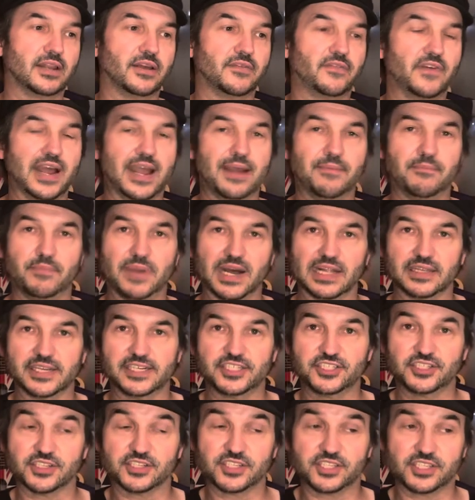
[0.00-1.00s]
of
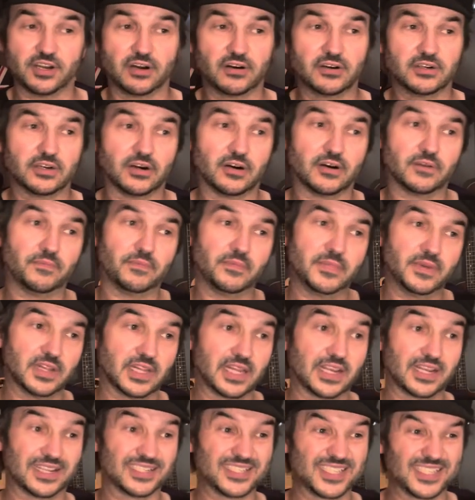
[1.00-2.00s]
embellish the song, or
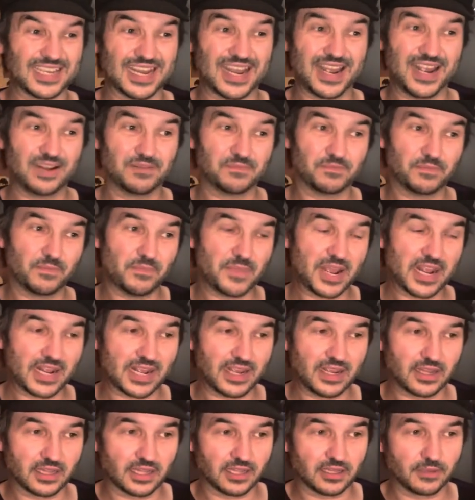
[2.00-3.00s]
like I say, make
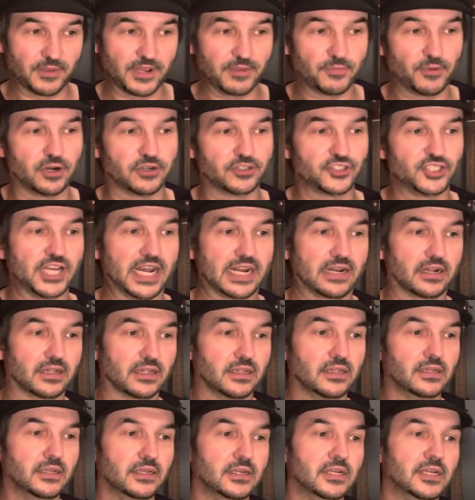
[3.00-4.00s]
it a little bit more
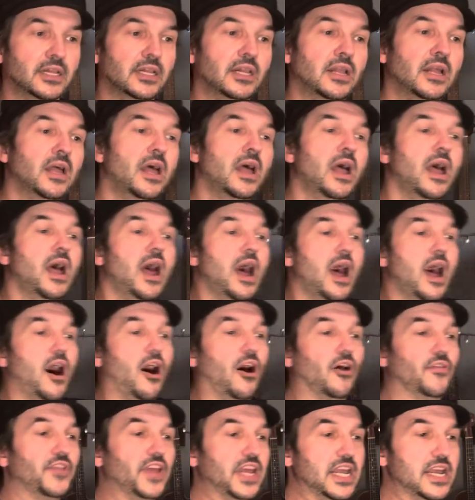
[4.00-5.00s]
gentle
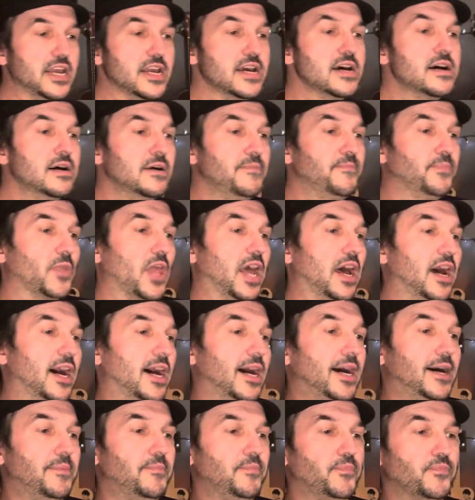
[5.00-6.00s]
on the ear.
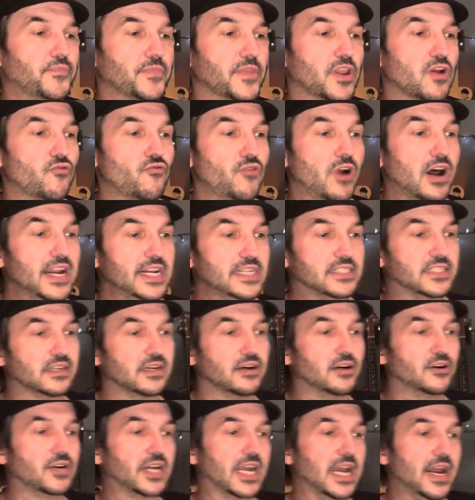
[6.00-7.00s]
Right,
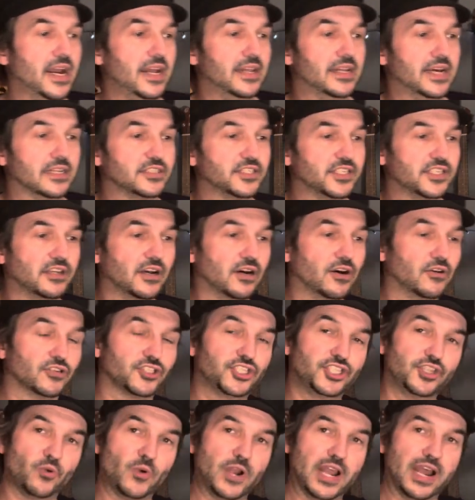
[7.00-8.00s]
okay then. So
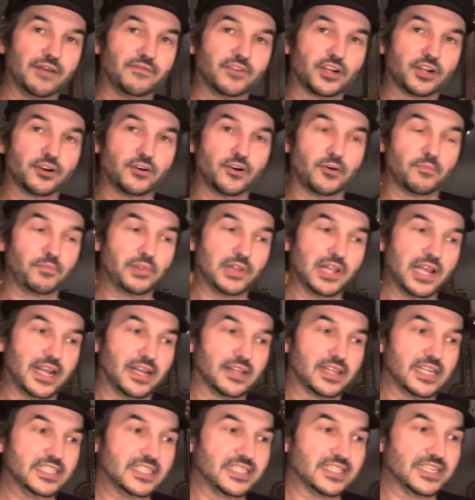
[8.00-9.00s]
shall we have a go at
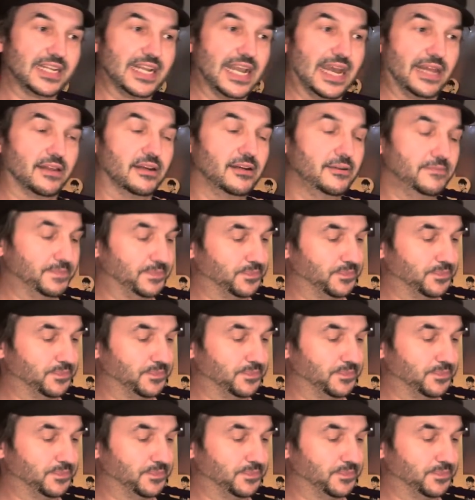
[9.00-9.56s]
playing this together